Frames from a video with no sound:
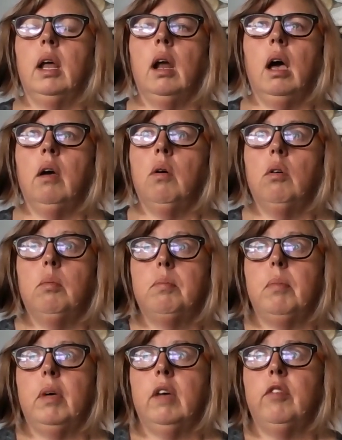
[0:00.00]
I hope
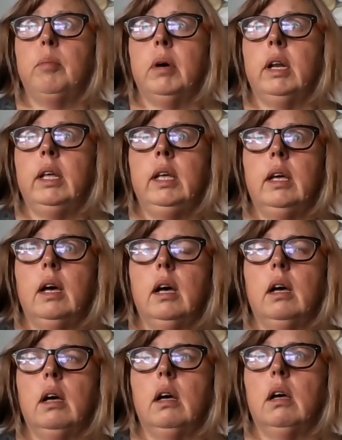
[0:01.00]
everybody
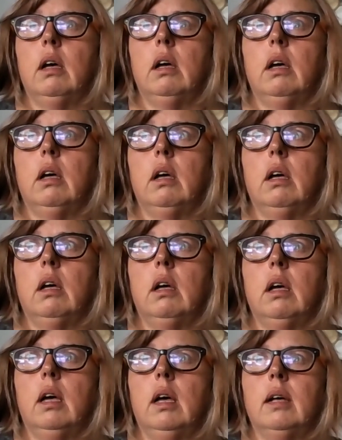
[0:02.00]

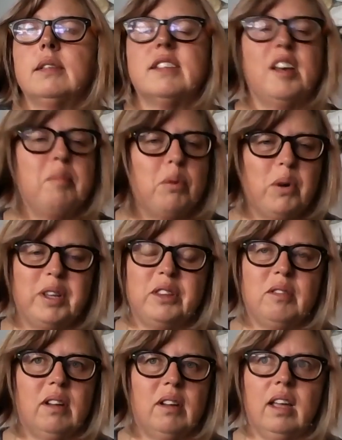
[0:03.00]
at some point in
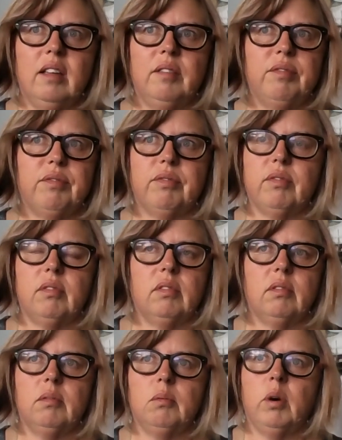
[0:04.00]
their life,
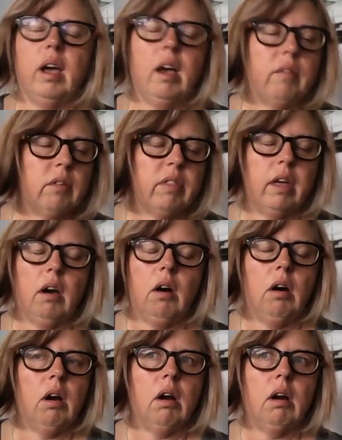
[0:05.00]
wherever they
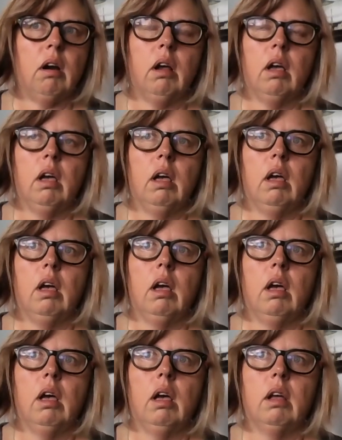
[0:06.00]
are,
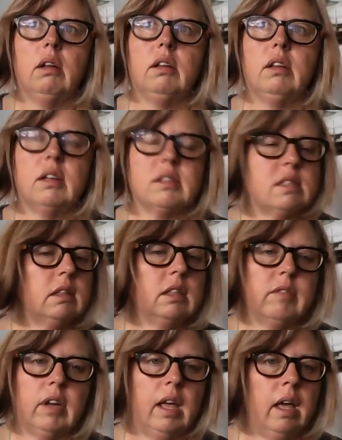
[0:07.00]
doesn't
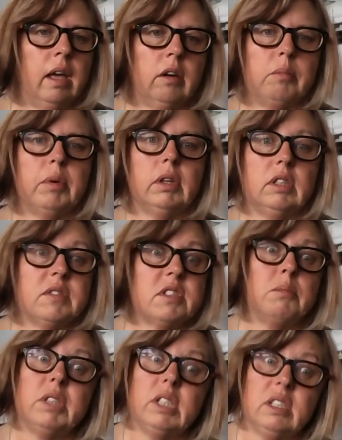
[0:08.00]
live in anger but lives
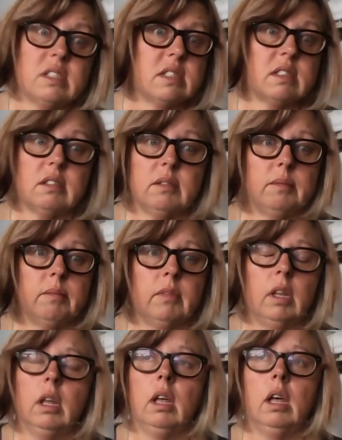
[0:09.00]
in peace.
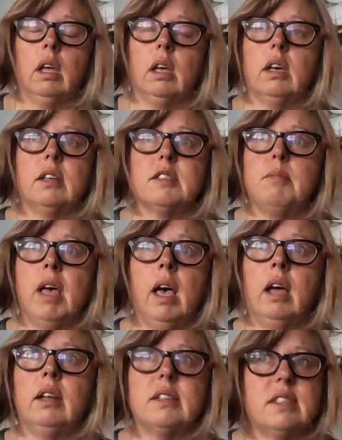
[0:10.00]
because
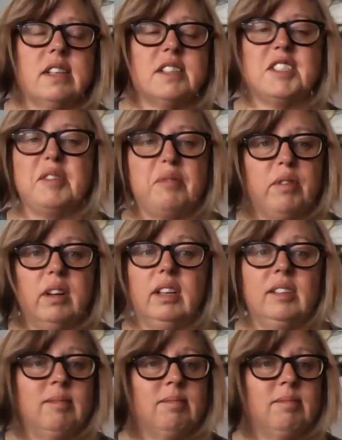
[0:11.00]
man, it sets you free.